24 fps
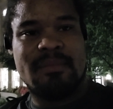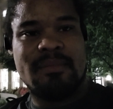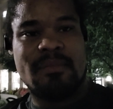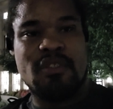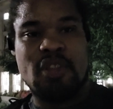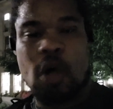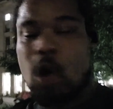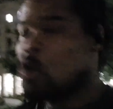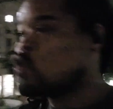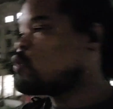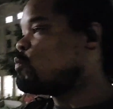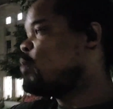
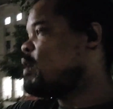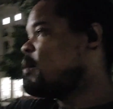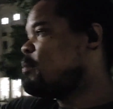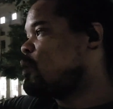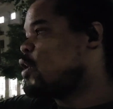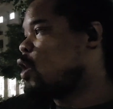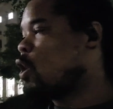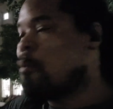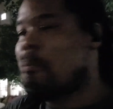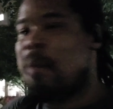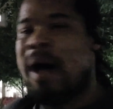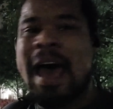Those people
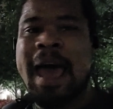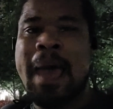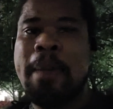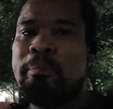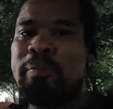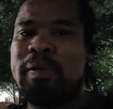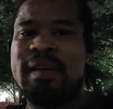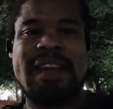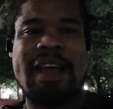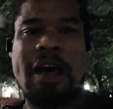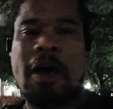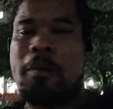don't mind
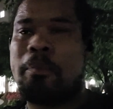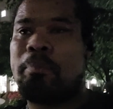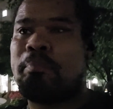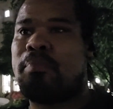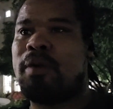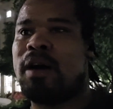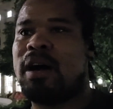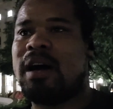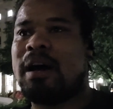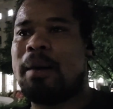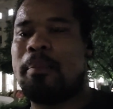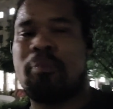putting out
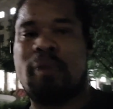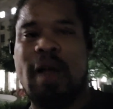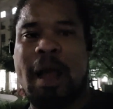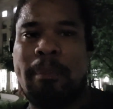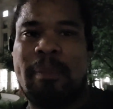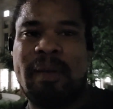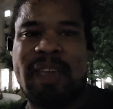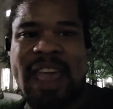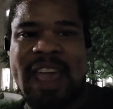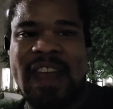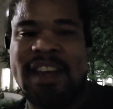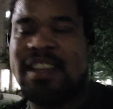uh,
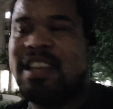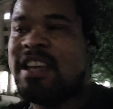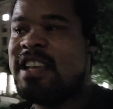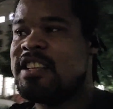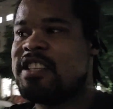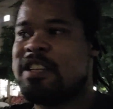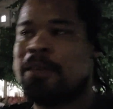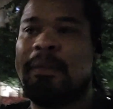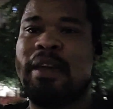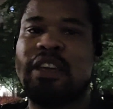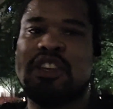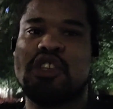propaganda
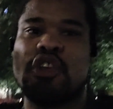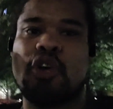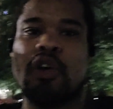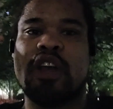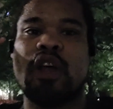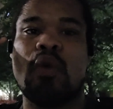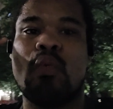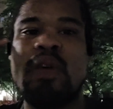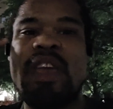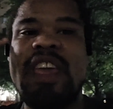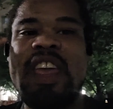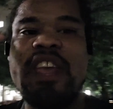to make sure
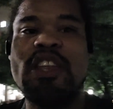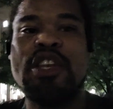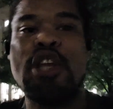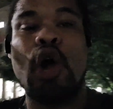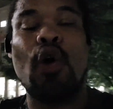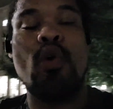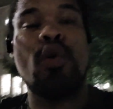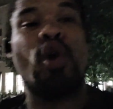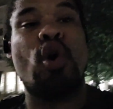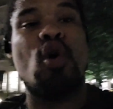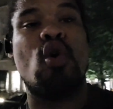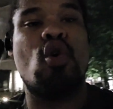that we
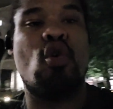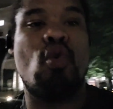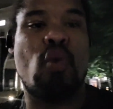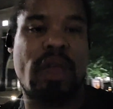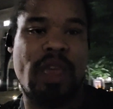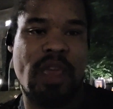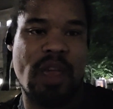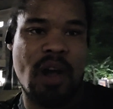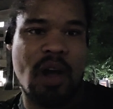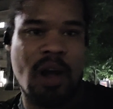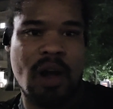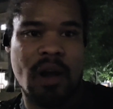don't know who
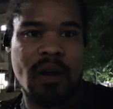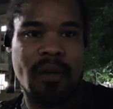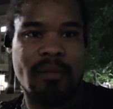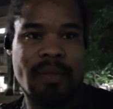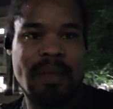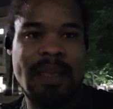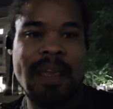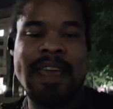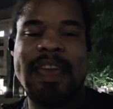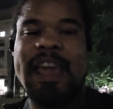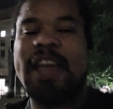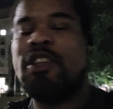we are.
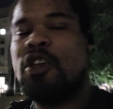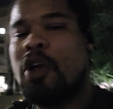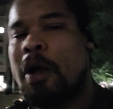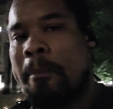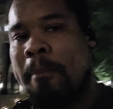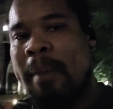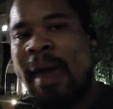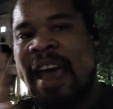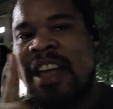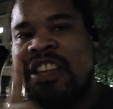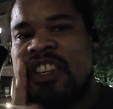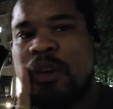Can you
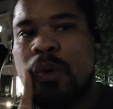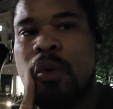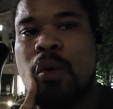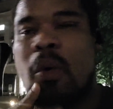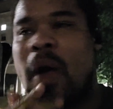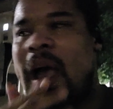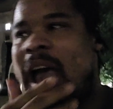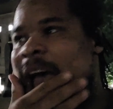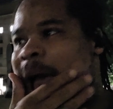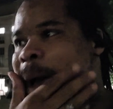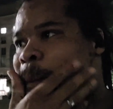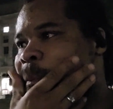imagine what
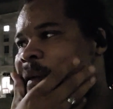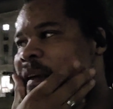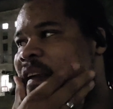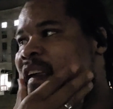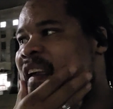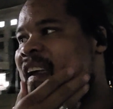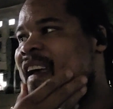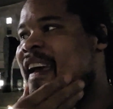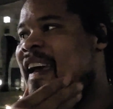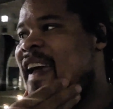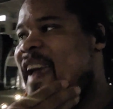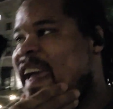would happen
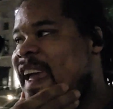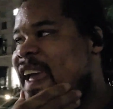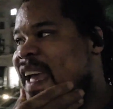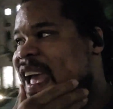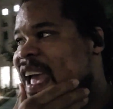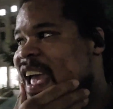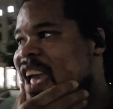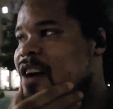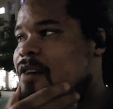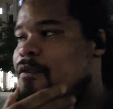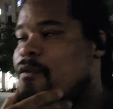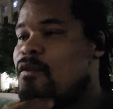
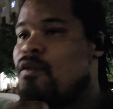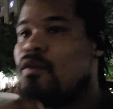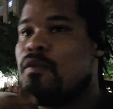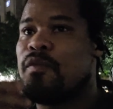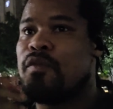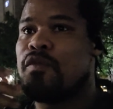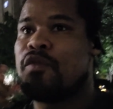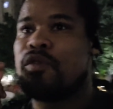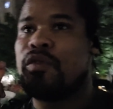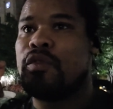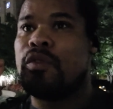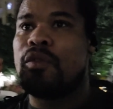if
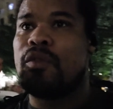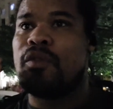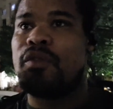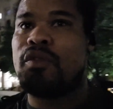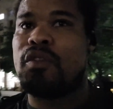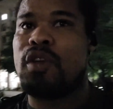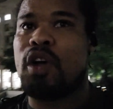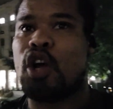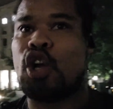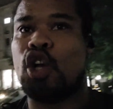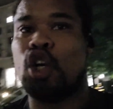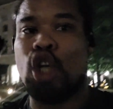
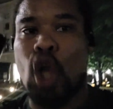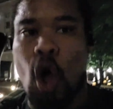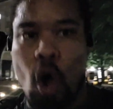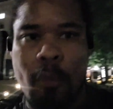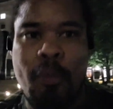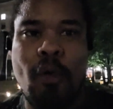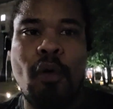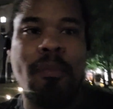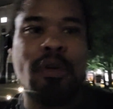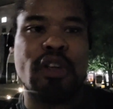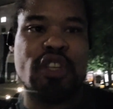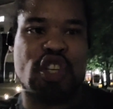the
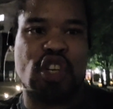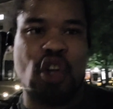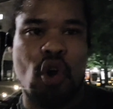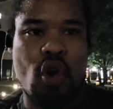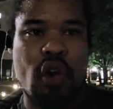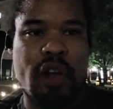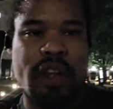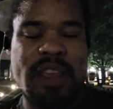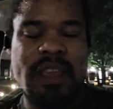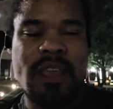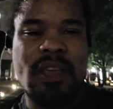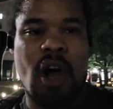global
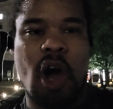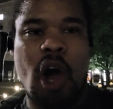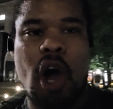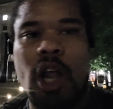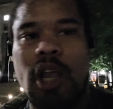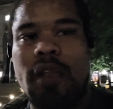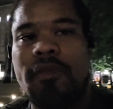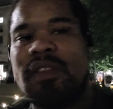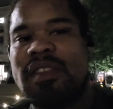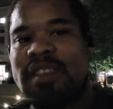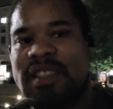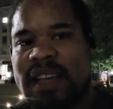majority all
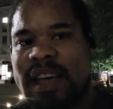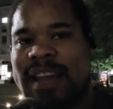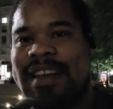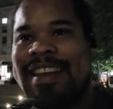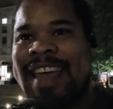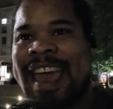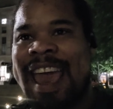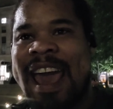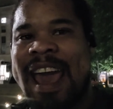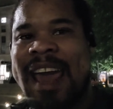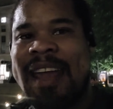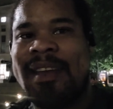of a sudden
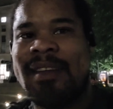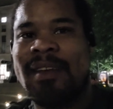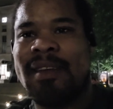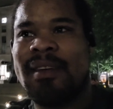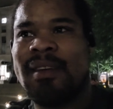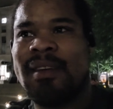had